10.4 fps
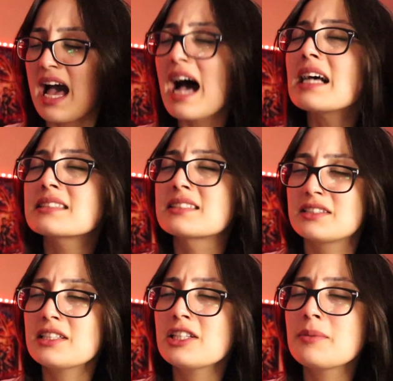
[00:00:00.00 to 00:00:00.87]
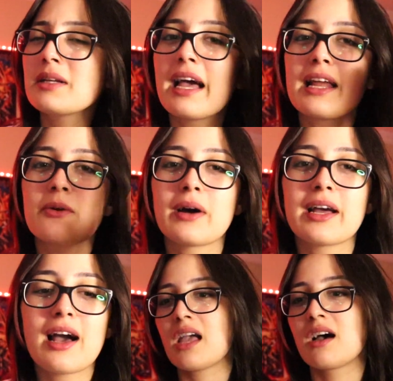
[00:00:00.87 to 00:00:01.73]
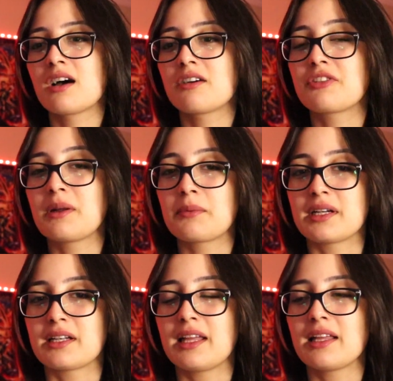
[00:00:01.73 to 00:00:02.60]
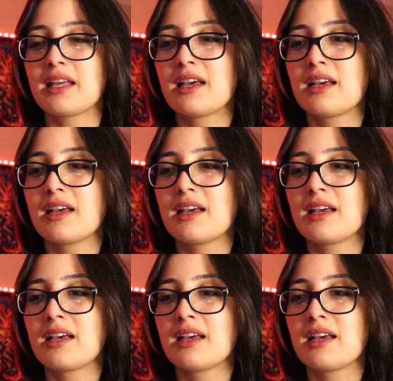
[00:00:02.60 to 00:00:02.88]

I still anyway. Uh, free Britney.